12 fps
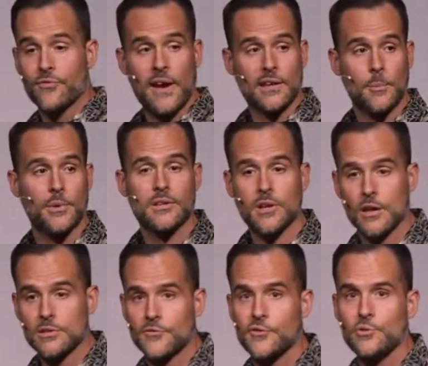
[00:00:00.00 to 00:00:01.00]
fact, I'm gonna
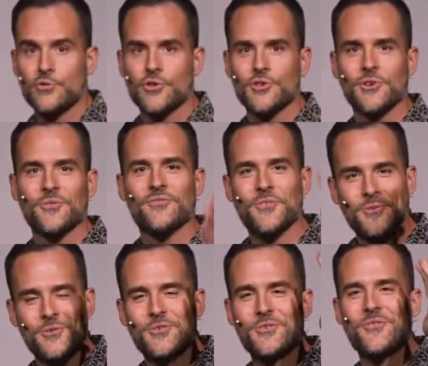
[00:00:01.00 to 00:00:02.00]
talk to future you.
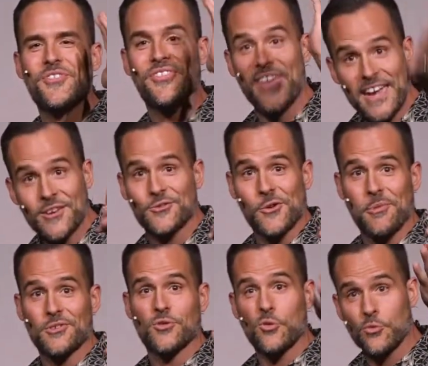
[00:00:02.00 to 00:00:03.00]
Future you, thank you so much for